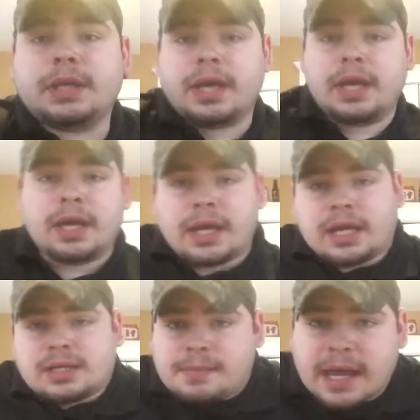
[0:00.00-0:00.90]
Hey,
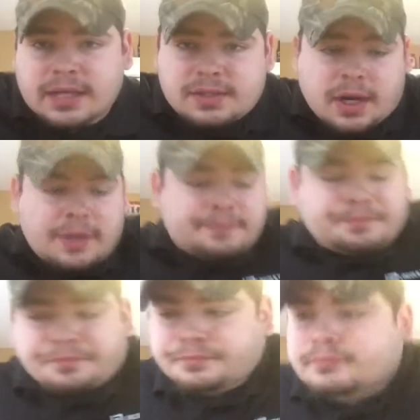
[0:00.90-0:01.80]
guys, I'm back. Sorry.
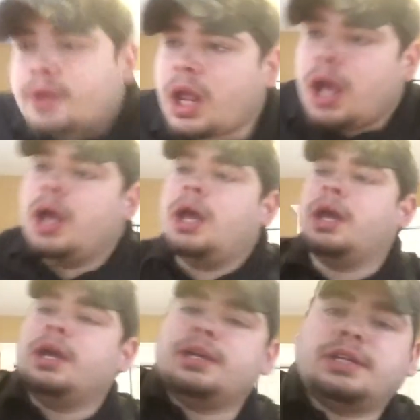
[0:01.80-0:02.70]

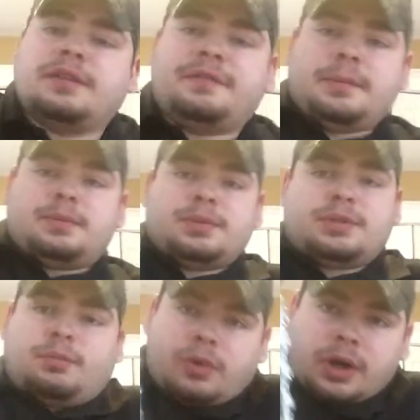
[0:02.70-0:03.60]
Trying to fill up with
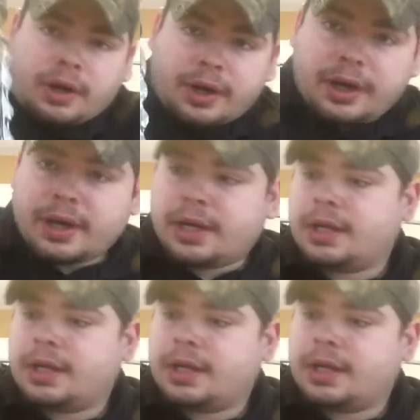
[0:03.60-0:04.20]
some water here.